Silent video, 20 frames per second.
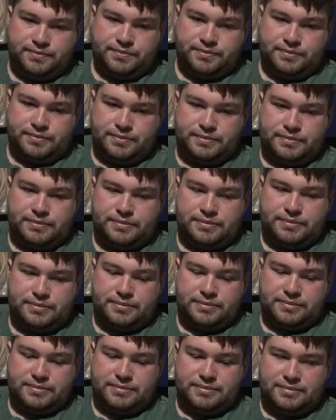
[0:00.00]

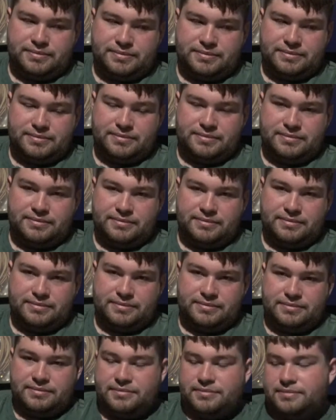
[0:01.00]

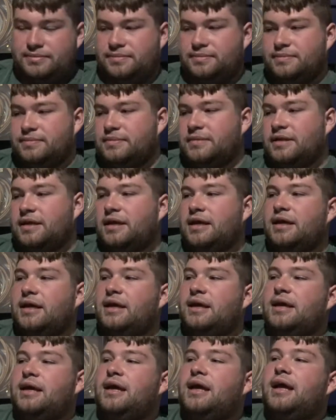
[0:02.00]

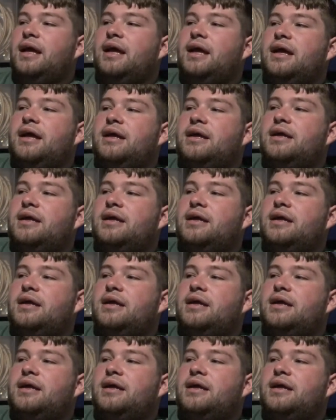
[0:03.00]
(silence)